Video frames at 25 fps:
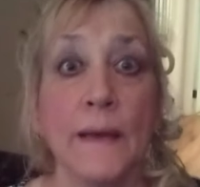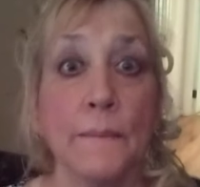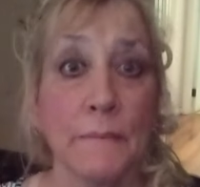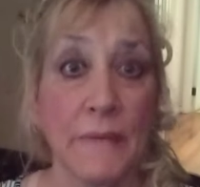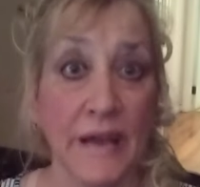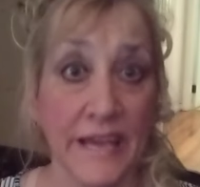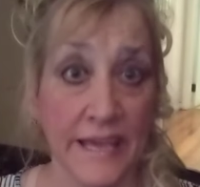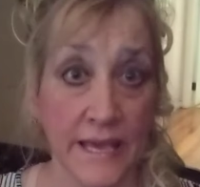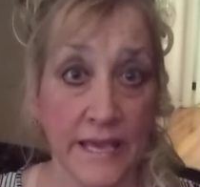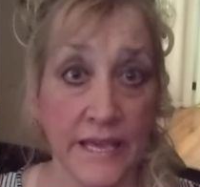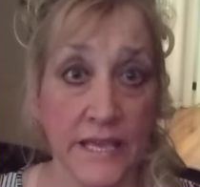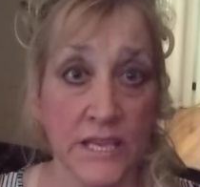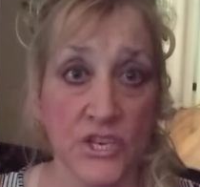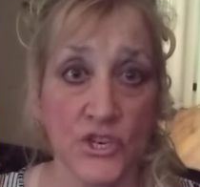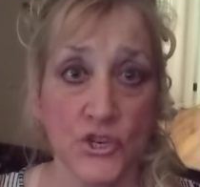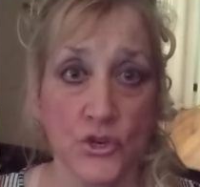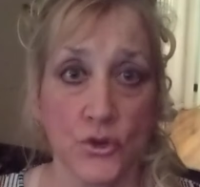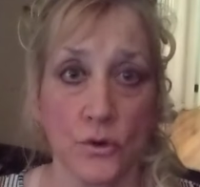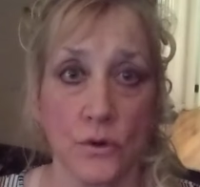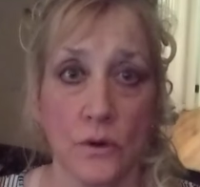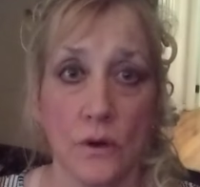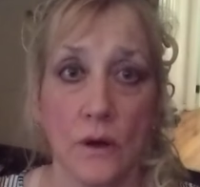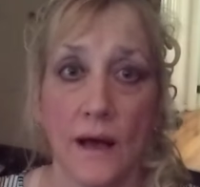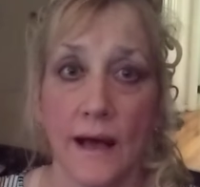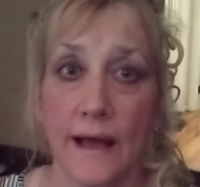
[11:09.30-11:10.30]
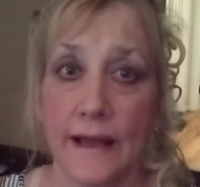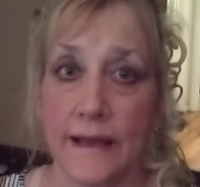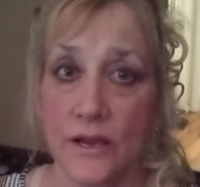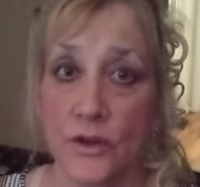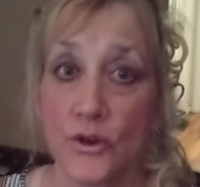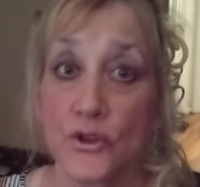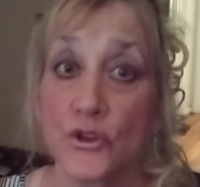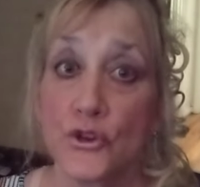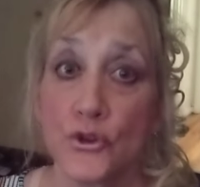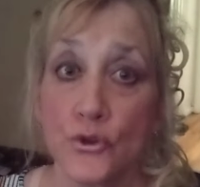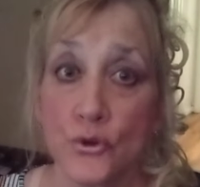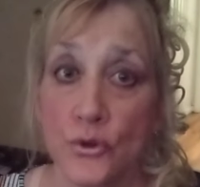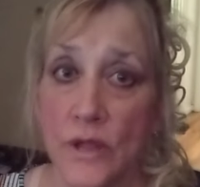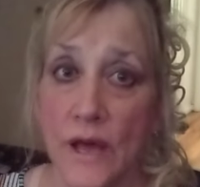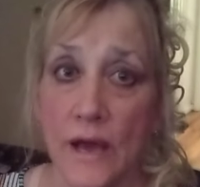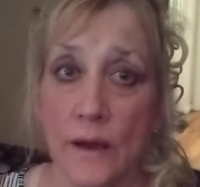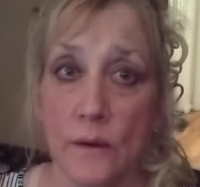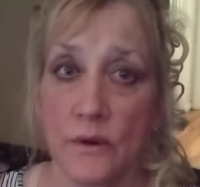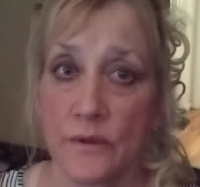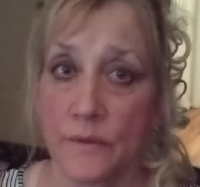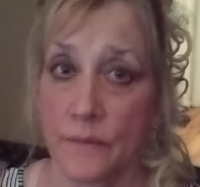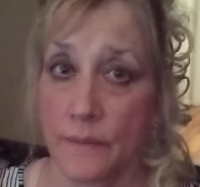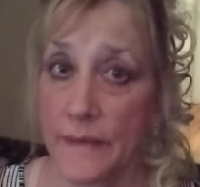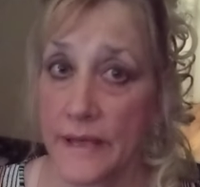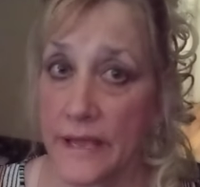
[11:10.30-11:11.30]
My angel, I could do
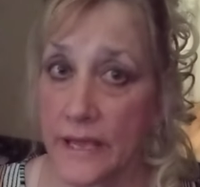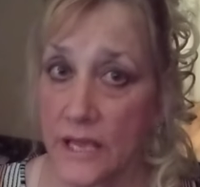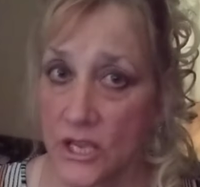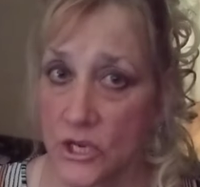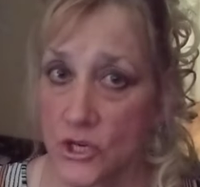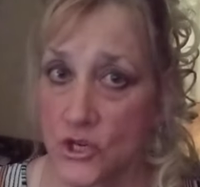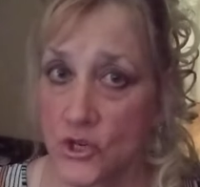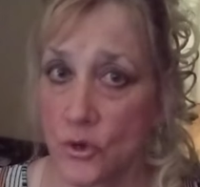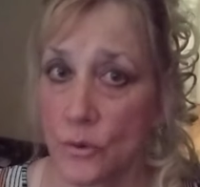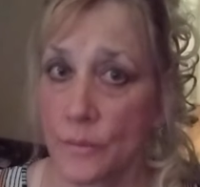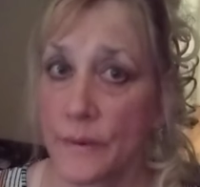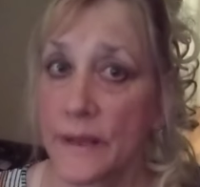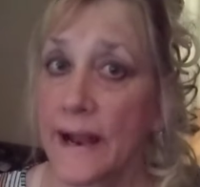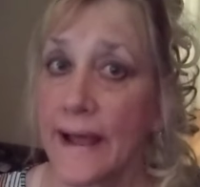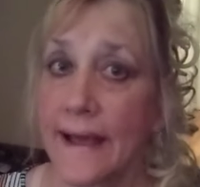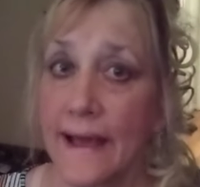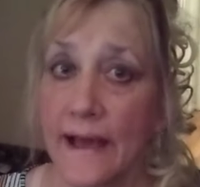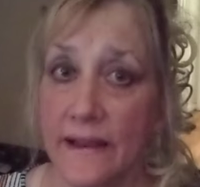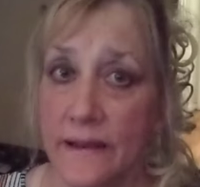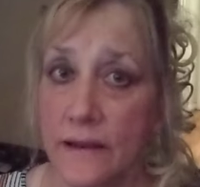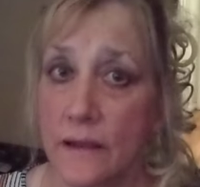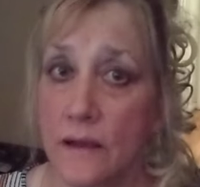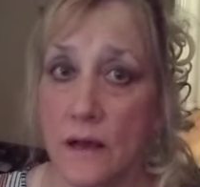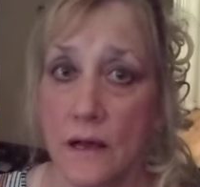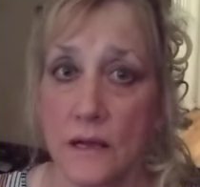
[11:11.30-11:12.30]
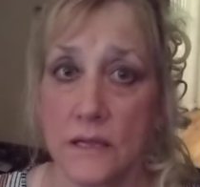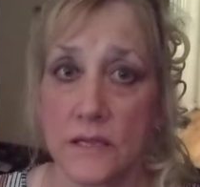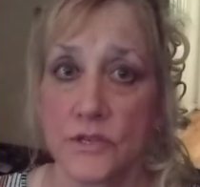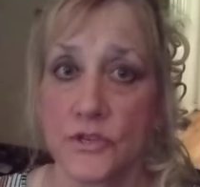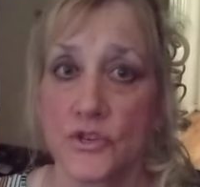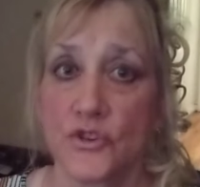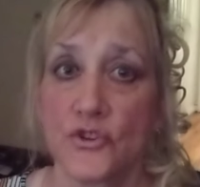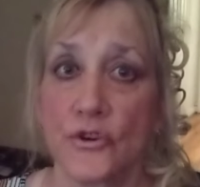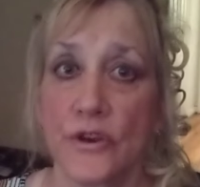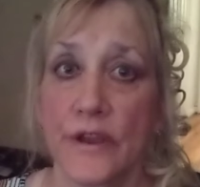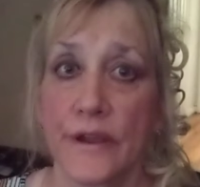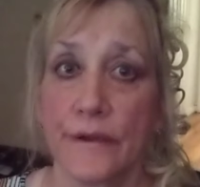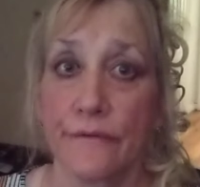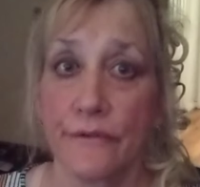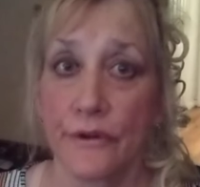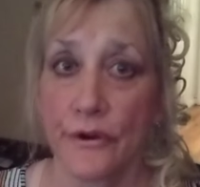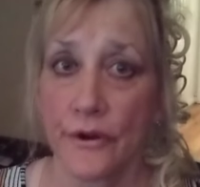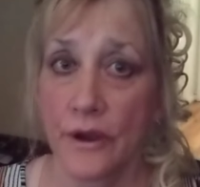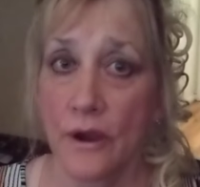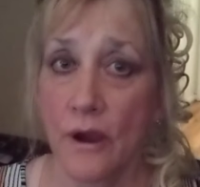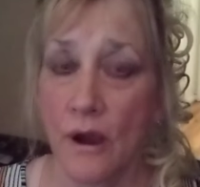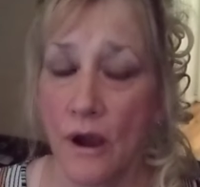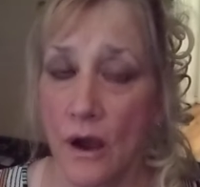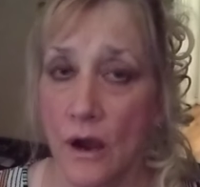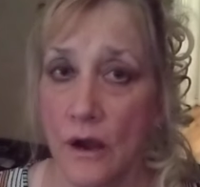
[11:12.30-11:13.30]
that with my angel, but I had to concentrate
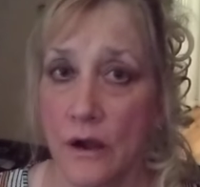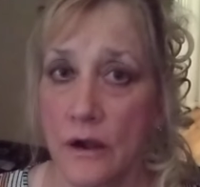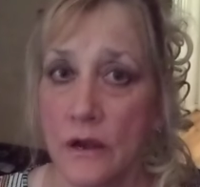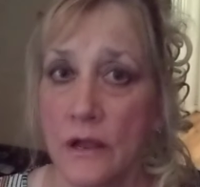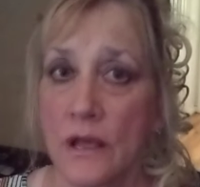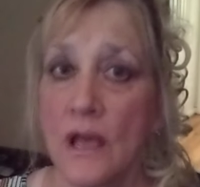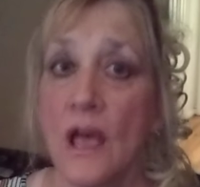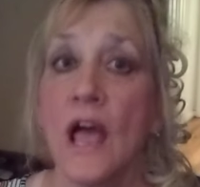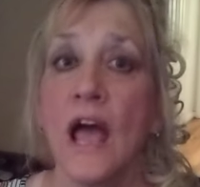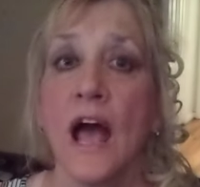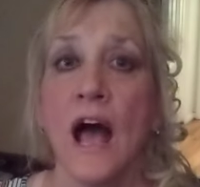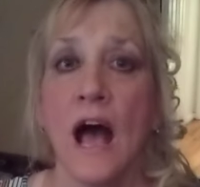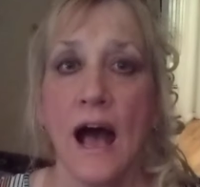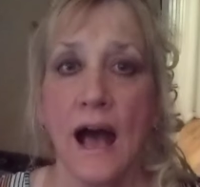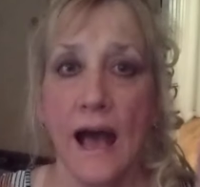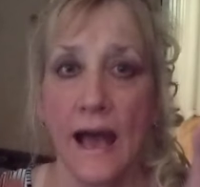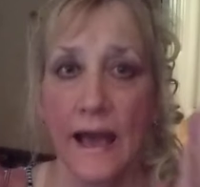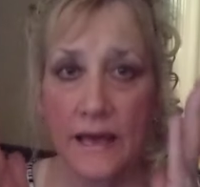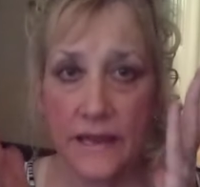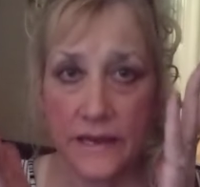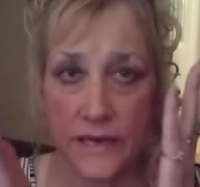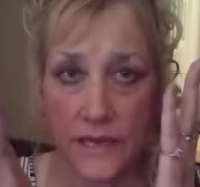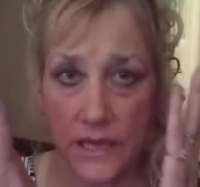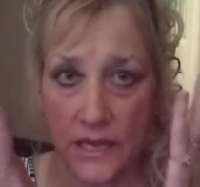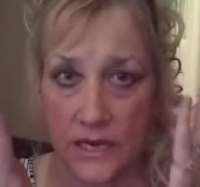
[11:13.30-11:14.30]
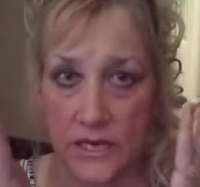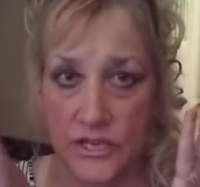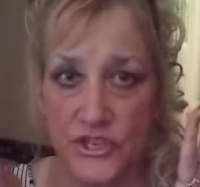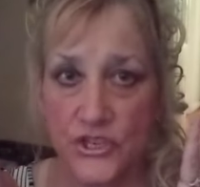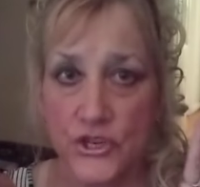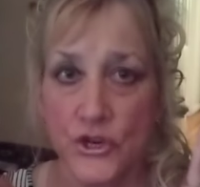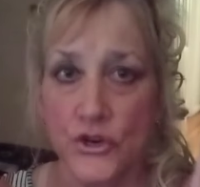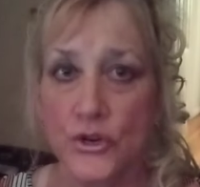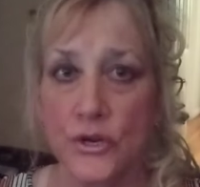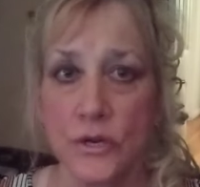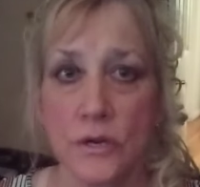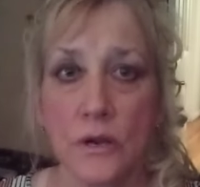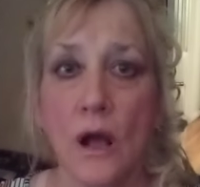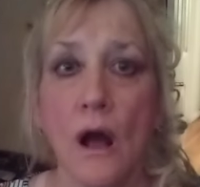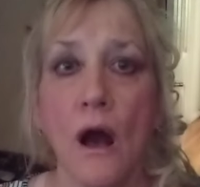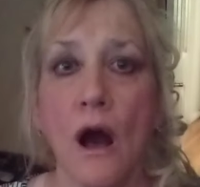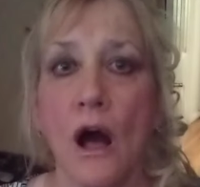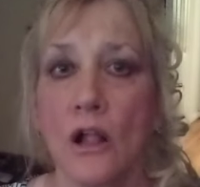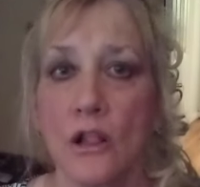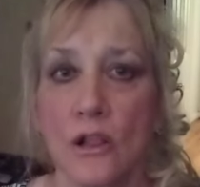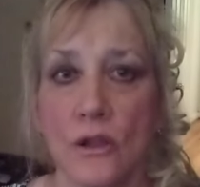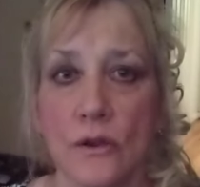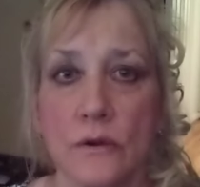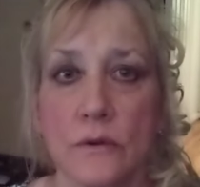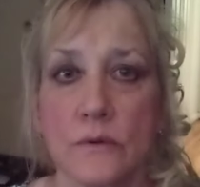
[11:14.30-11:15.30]
very hard. I had to get a certain
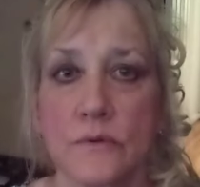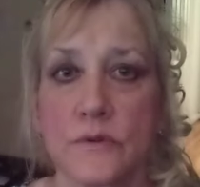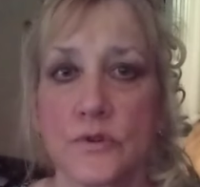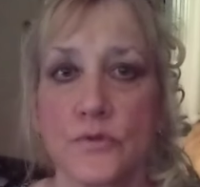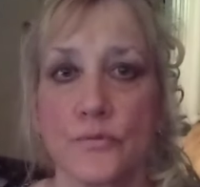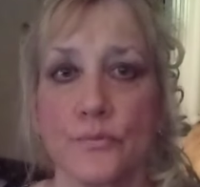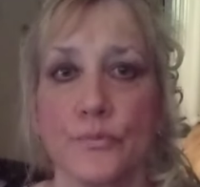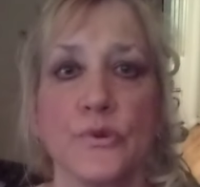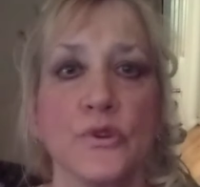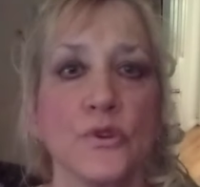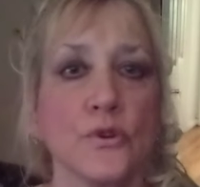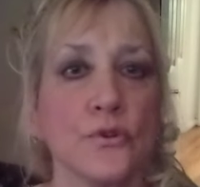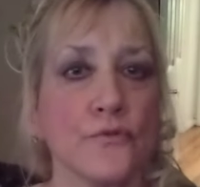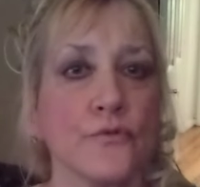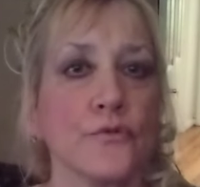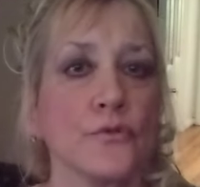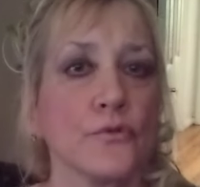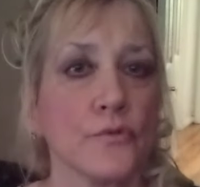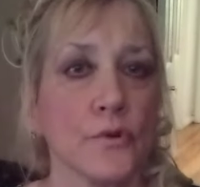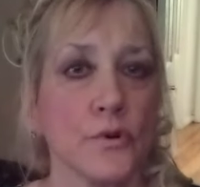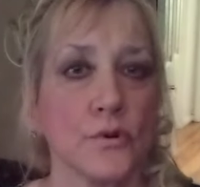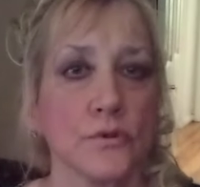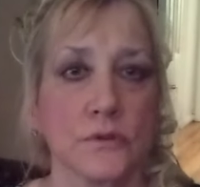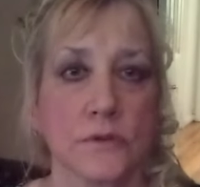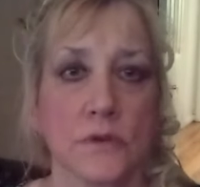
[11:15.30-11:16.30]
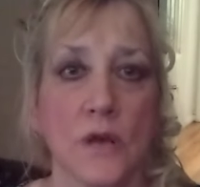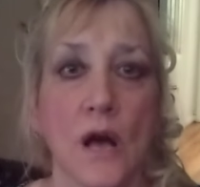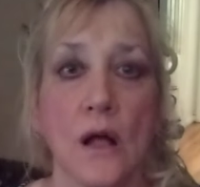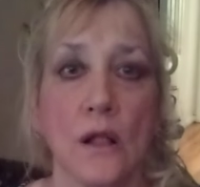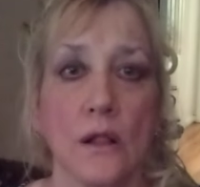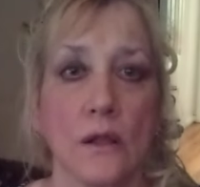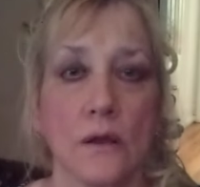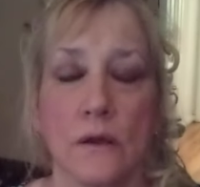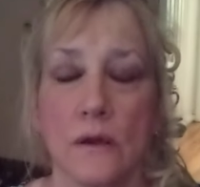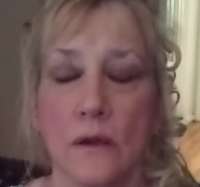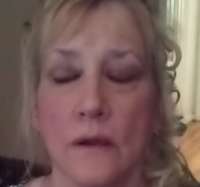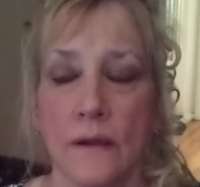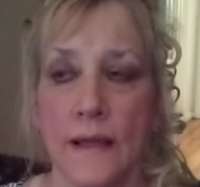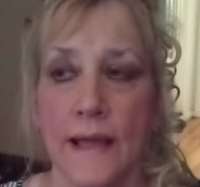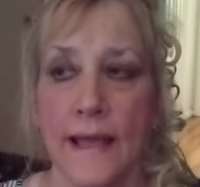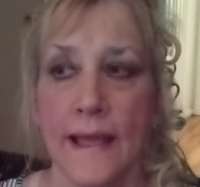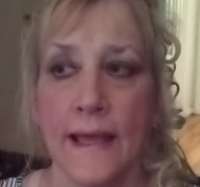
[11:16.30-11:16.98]
color. It was a beautiful rose color.